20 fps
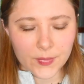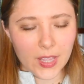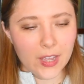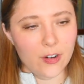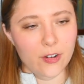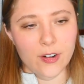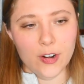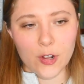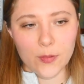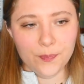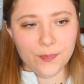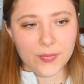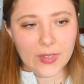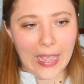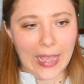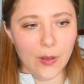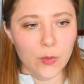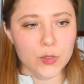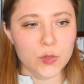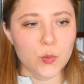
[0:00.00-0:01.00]
I don't know.
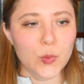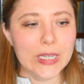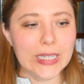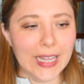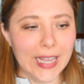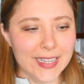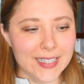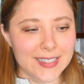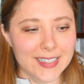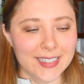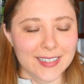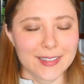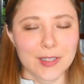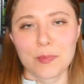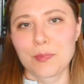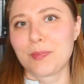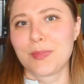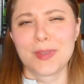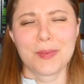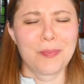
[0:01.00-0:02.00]
I was realizing the
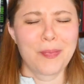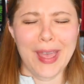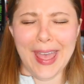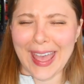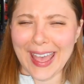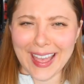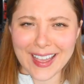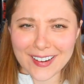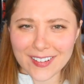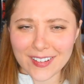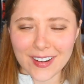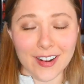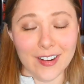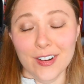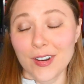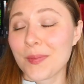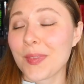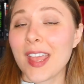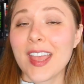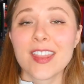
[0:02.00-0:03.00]
pattern, I
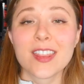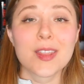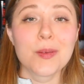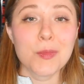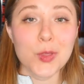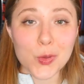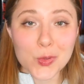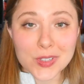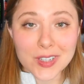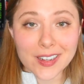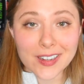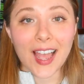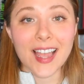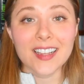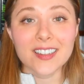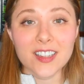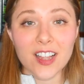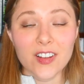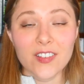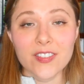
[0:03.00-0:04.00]
don't know, the music. I
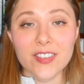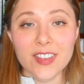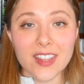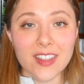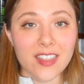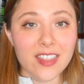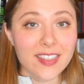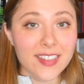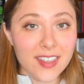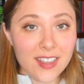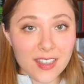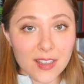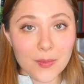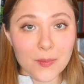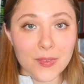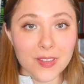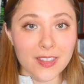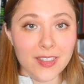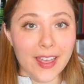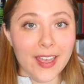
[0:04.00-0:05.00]
love the
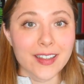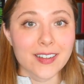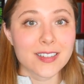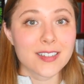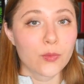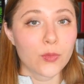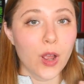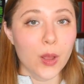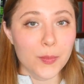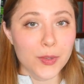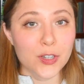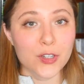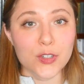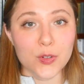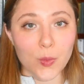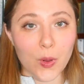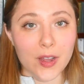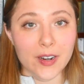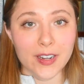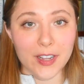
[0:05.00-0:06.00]
theme that Ramin
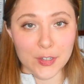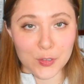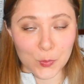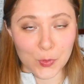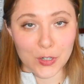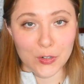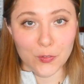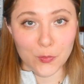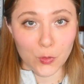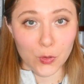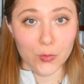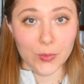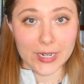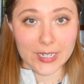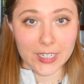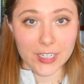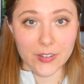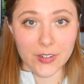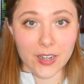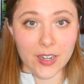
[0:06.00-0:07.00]
Djawadi has written for
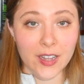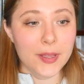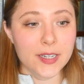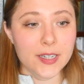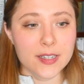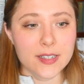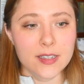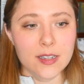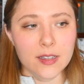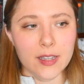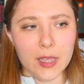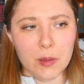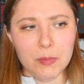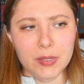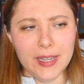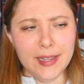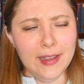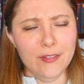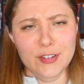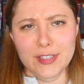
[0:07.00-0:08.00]
Rhaenyra. It doesn't like
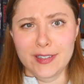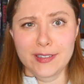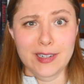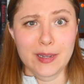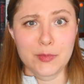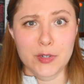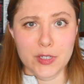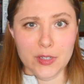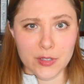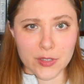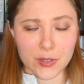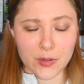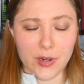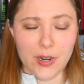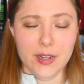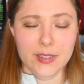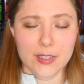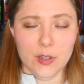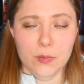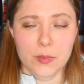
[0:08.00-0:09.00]
play every single time she's on
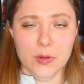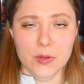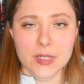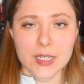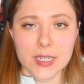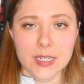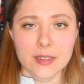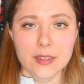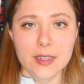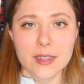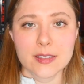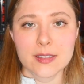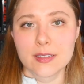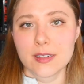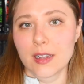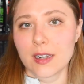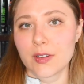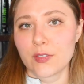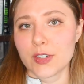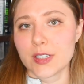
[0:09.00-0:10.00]
screen because that would be ridiculous.
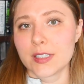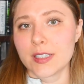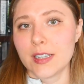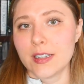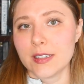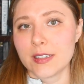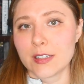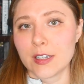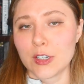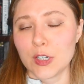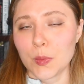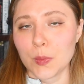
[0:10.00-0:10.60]
Not every scene is